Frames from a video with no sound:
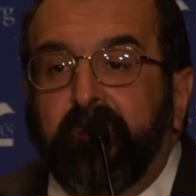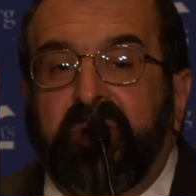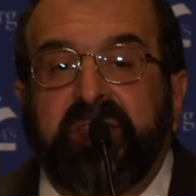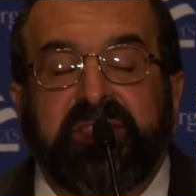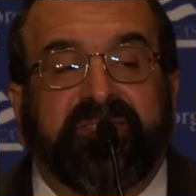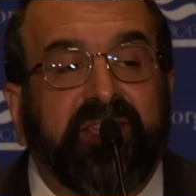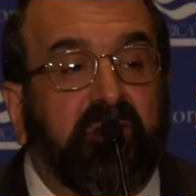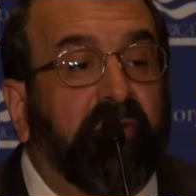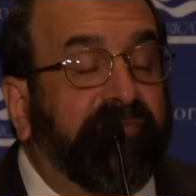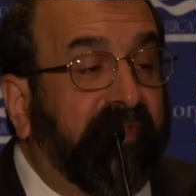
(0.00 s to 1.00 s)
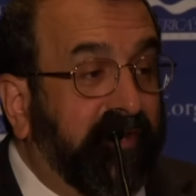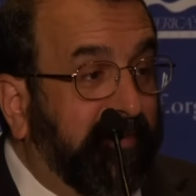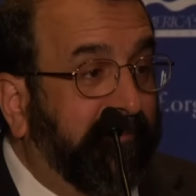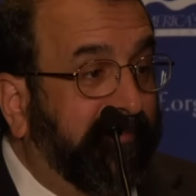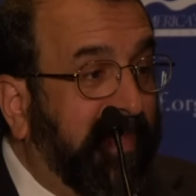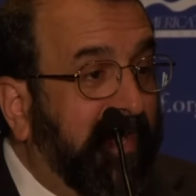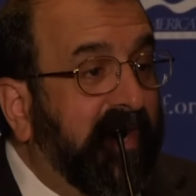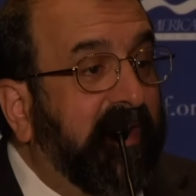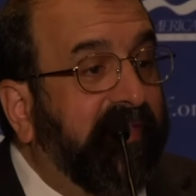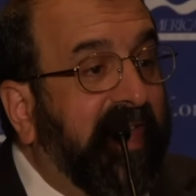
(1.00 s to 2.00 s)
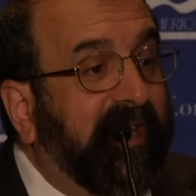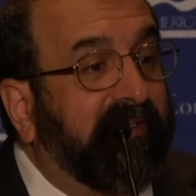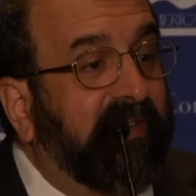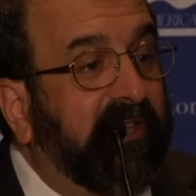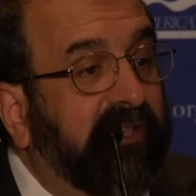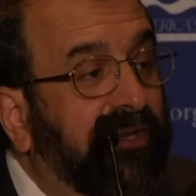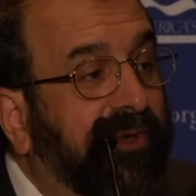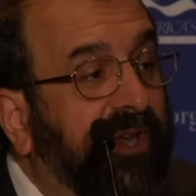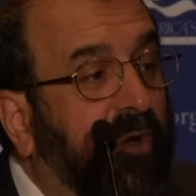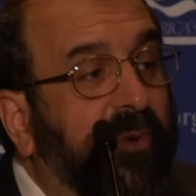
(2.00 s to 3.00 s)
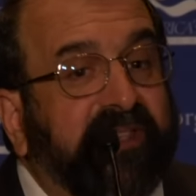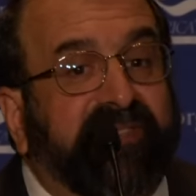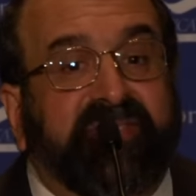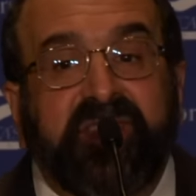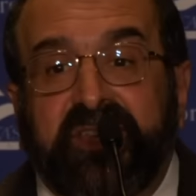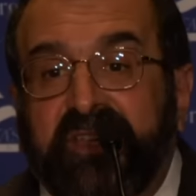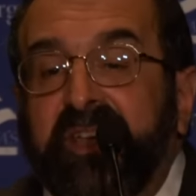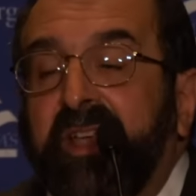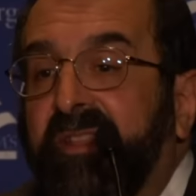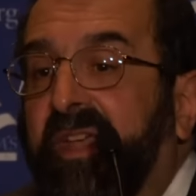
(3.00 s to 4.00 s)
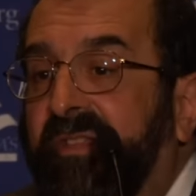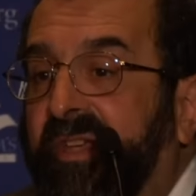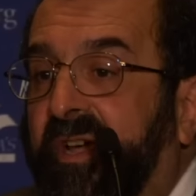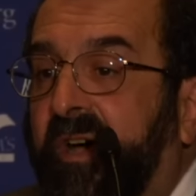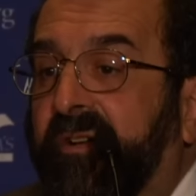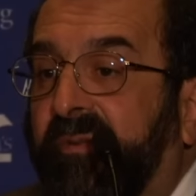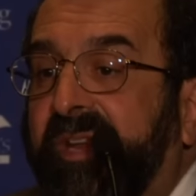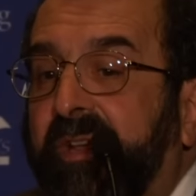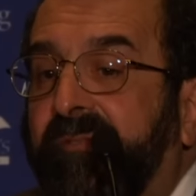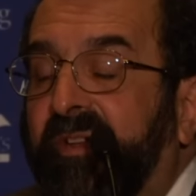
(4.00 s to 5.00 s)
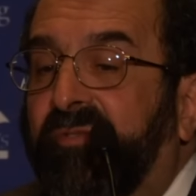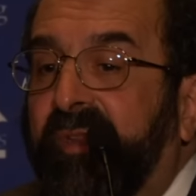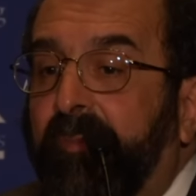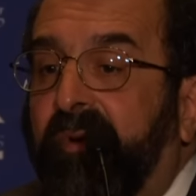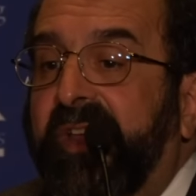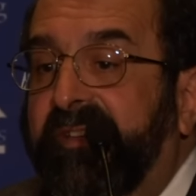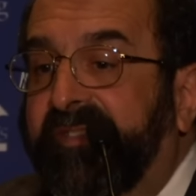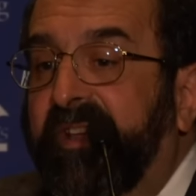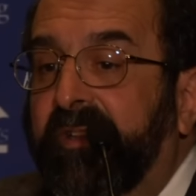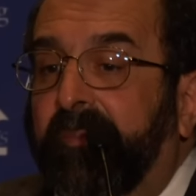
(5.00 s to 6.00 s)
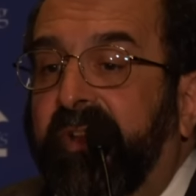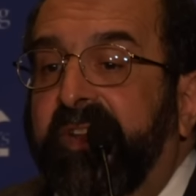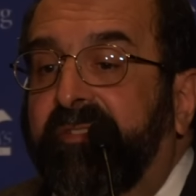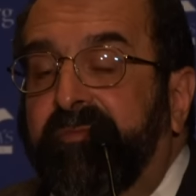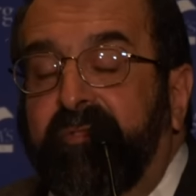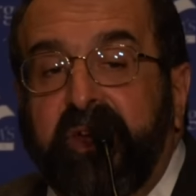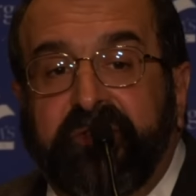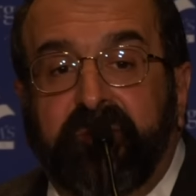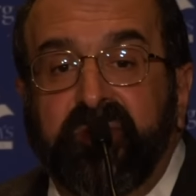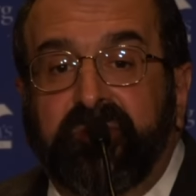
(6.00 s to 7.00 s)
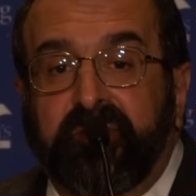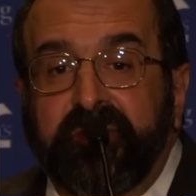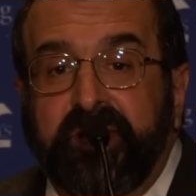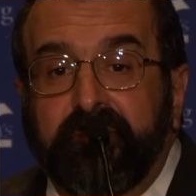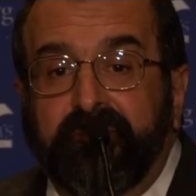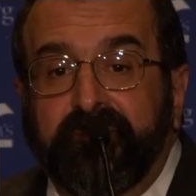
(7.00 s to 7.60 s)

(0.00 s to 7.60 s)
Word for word: But he said also that you can always see that the concrete eventually breaks and the blades of grass poke through it.